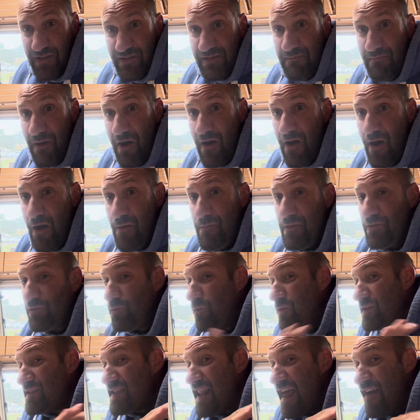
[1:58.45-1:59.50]
the motorhome is
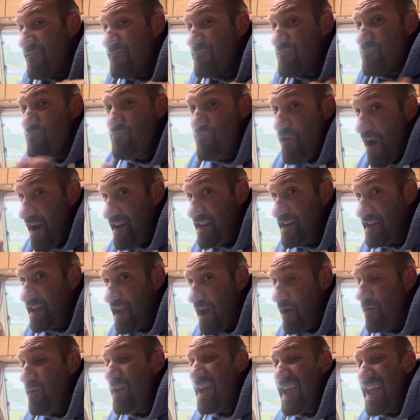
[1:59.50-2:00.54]
always left ready to
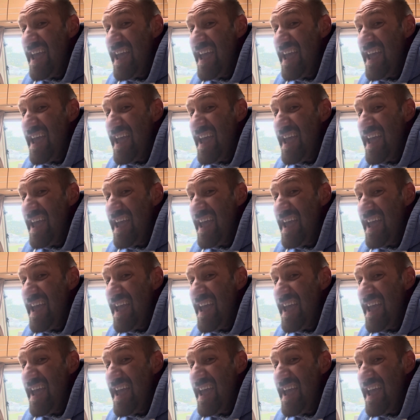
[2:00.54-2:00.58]
go.